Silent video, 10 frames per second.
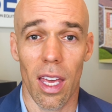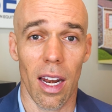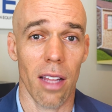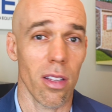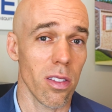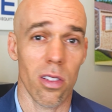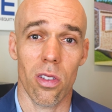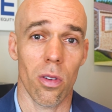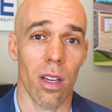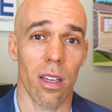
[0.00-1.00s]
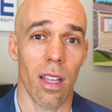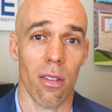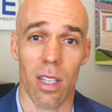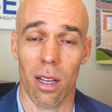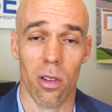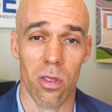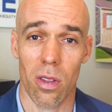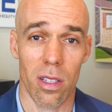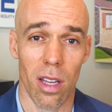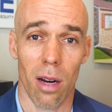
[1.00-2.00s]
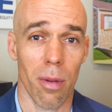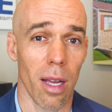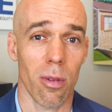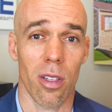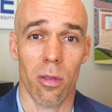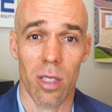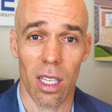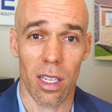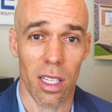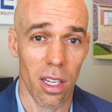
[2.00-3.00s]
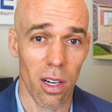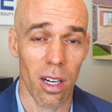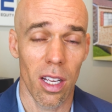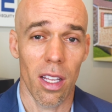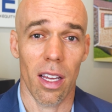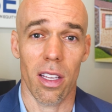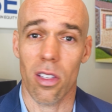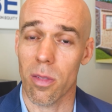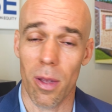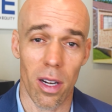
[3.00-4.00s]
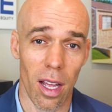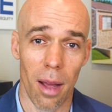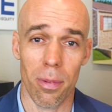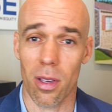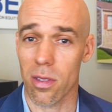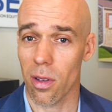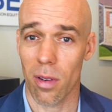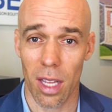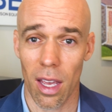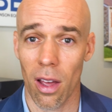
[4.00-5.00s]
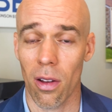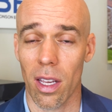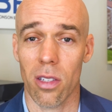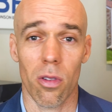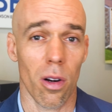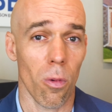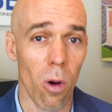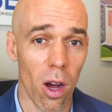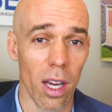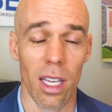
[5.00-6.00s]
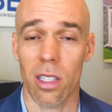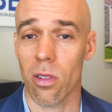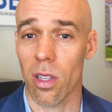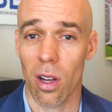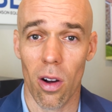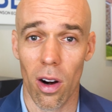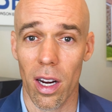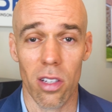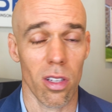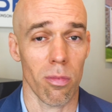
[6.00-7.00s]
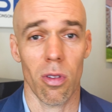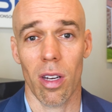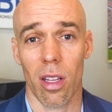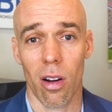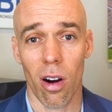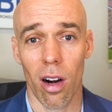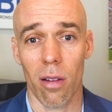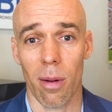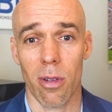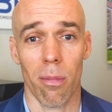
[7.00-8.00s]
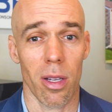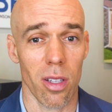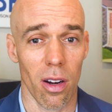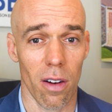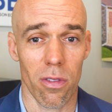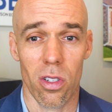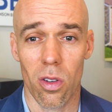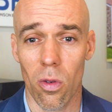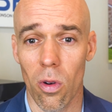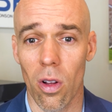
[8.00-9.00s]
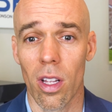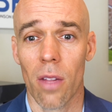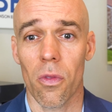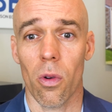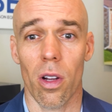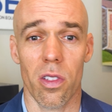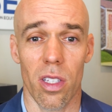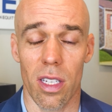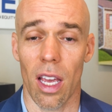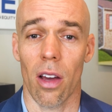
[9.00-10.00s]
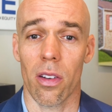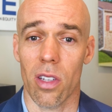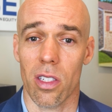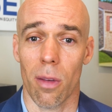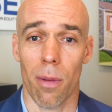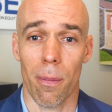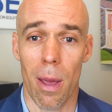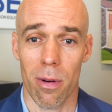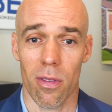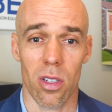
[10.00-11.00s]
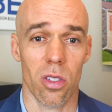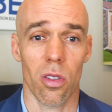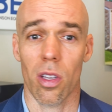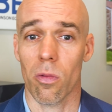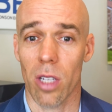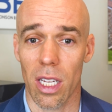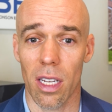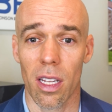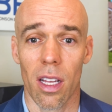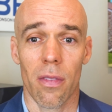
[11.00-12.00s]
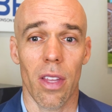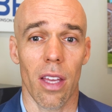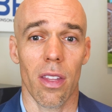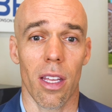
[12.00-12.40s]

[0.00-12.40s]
and I listen to it every day. It goes through the entire Bible in a, re in a year. You can speed it up, you can slow it down, I can do it on a walk, I can do it in the car. I usually end up doing it in the car when I'm dropping my daughter off for school, or I'll sit down, there's actually a paper version too, you can read it. And